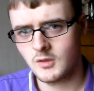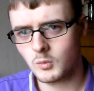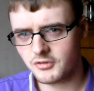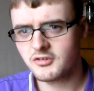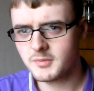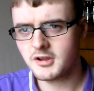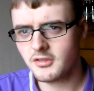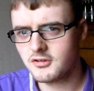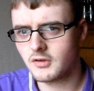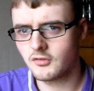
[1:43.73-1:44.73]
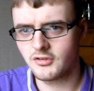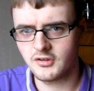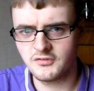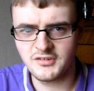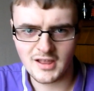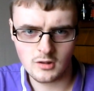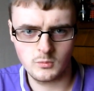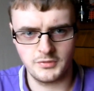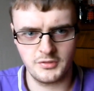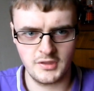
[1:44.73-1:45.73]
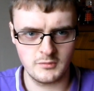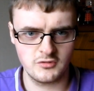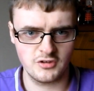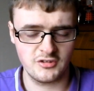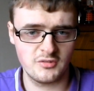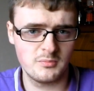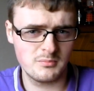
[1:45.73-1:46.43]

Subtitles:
Whilst there have been other novels that have dealt with the theme of justice,